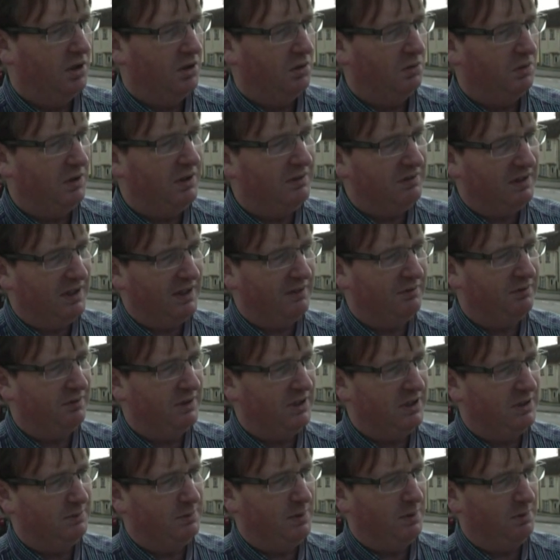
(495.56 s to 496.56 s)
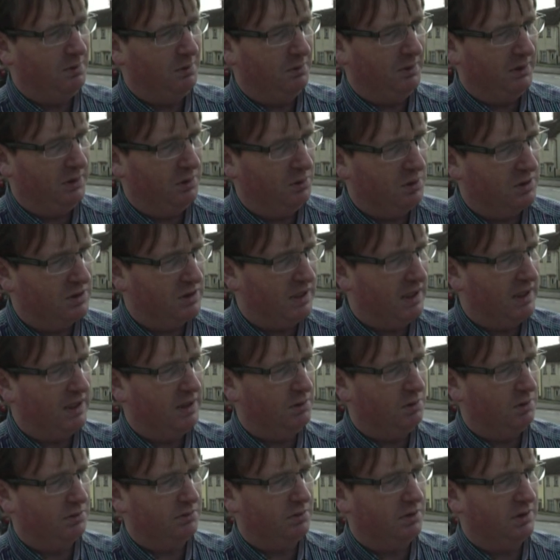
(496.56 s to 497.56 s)
We've lived with these people and we know exactly
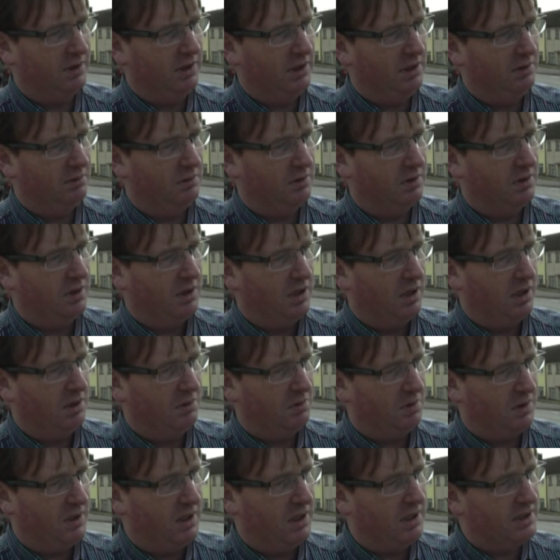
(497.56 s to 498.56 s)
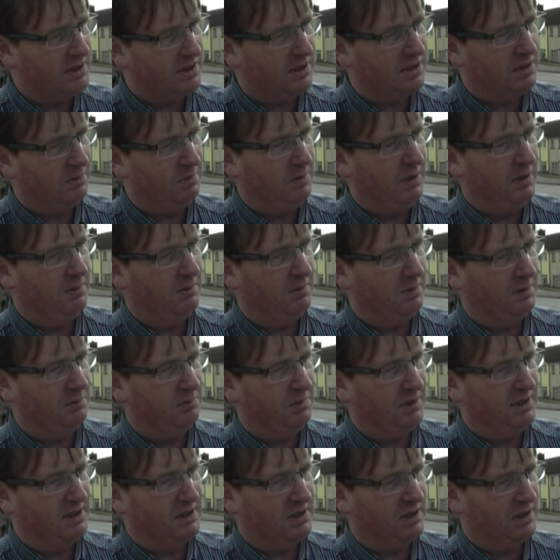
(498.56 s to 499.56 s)
what we're dealing with, and we're asking the people in
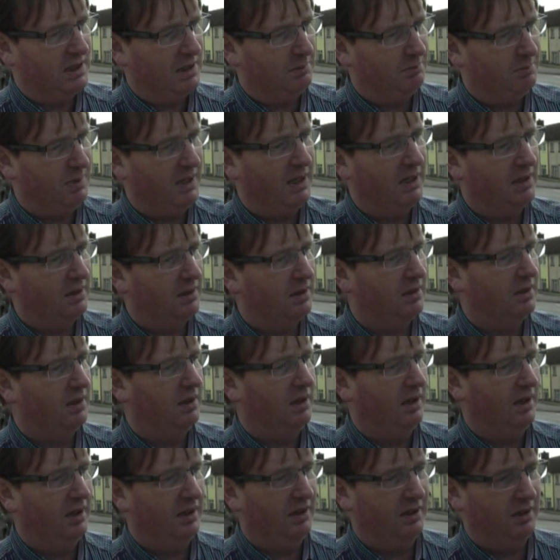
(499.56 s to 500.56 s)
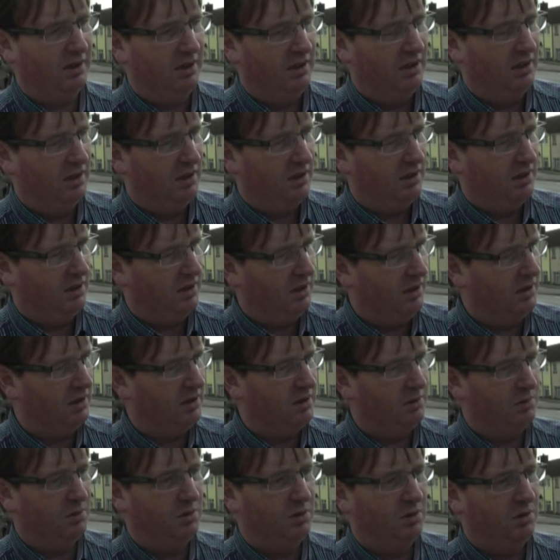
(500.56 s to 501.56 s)
places like Bangor and
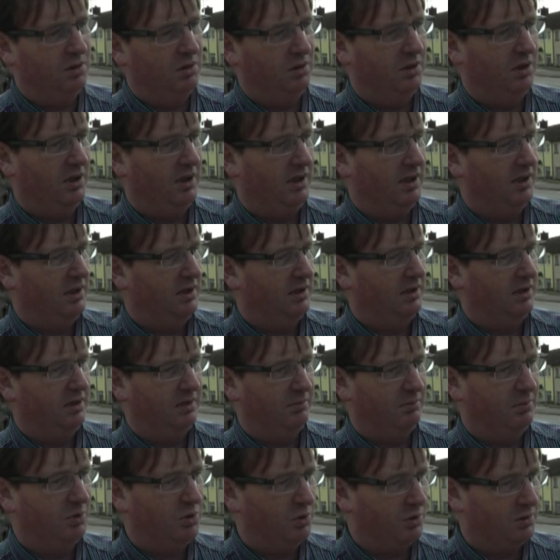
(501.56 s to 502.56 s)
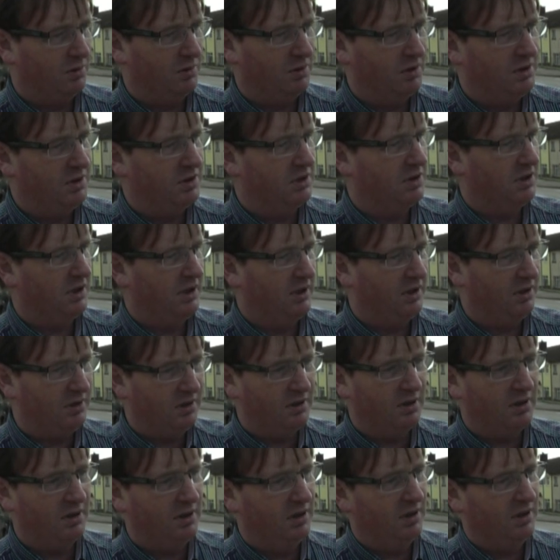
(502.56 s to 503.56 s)
Hollywood and Portrush and
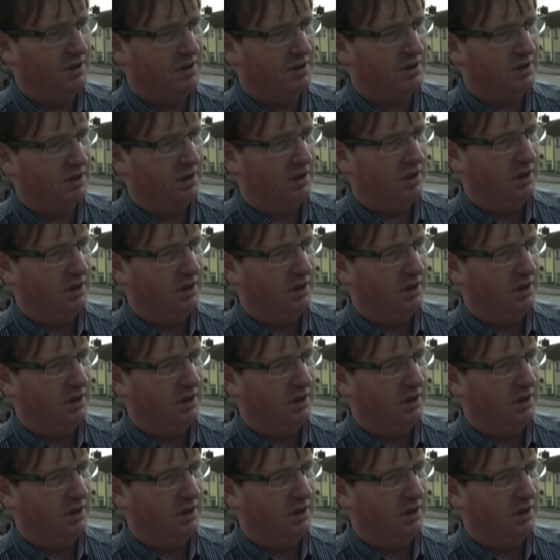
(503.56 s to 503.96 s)
other areas